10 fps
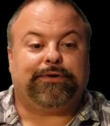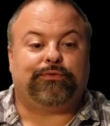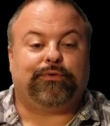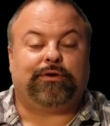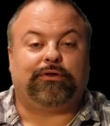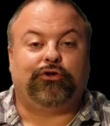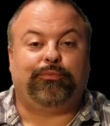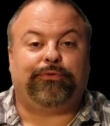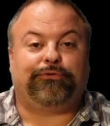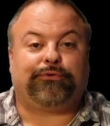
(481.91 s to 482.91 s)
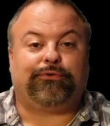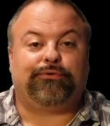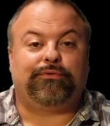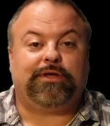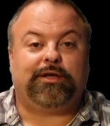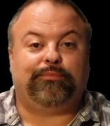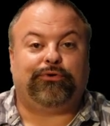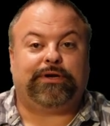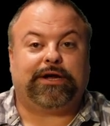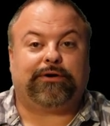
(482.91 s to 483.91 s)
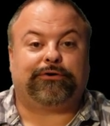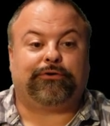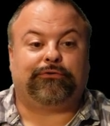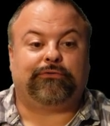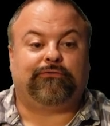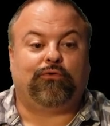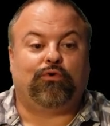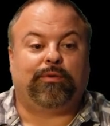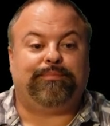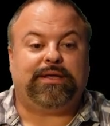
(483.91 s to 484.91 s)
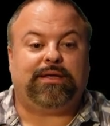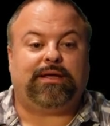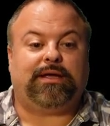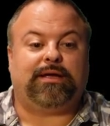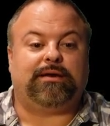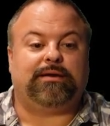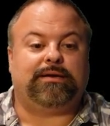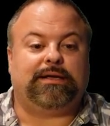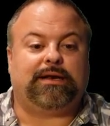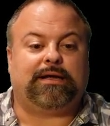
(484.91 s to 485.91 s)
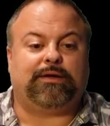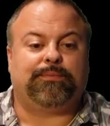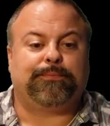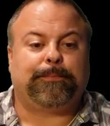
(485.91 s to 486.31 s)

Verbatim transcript: I would want to loop through the input characters for b in DNA